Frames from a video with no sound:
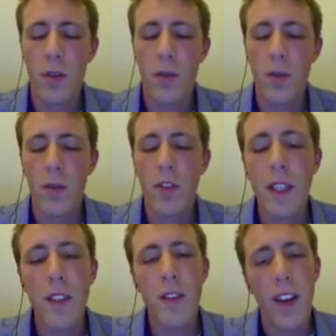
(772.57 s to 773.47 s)

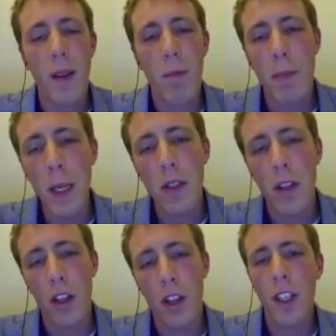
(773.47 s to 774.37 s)
specifying build
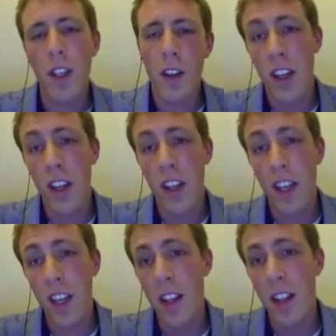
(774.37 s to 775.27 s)
logic
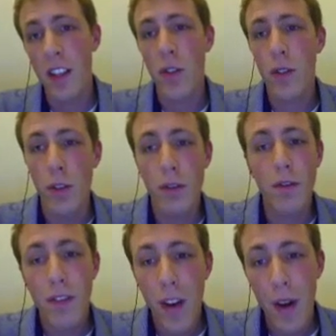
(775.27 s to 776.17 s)
in Ant is so
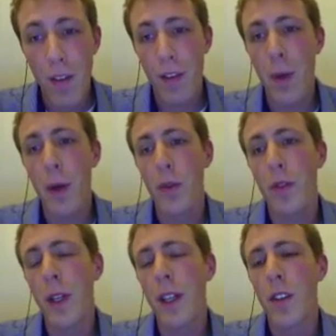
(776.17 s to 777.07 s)
very verbose,
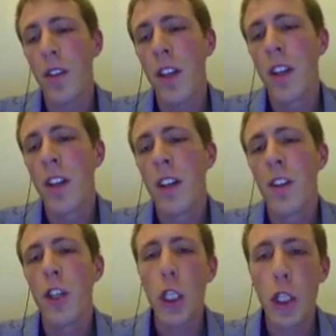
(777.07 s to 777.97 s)
because
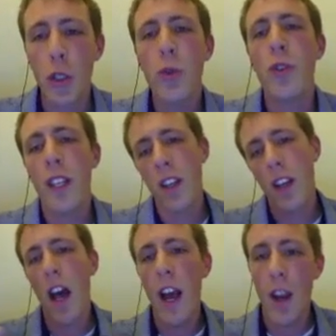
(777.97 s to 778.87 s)
you're using a
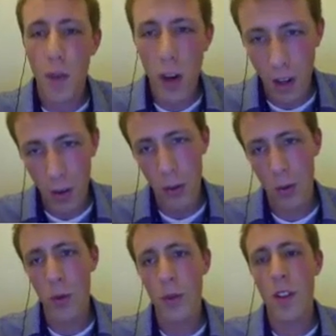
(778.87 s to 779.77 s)

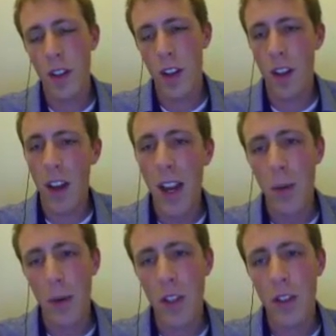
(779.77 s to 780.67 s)
hierarchical
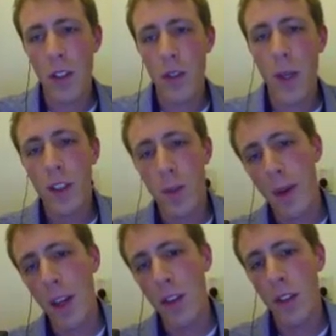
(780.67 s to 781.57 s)
language to
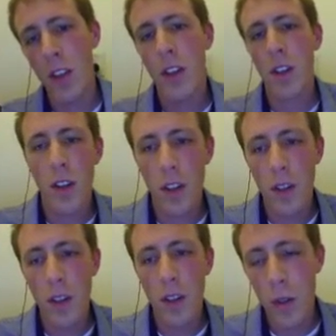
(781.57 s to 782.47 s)
express
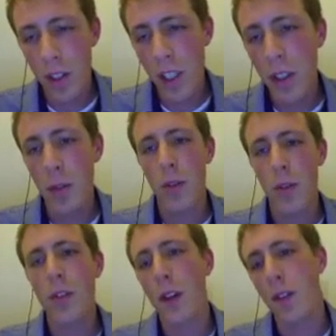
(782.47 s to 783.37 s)
conditional
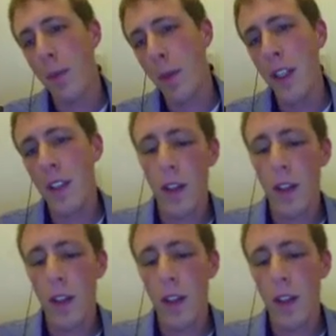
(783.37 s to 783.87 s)
logic, repeating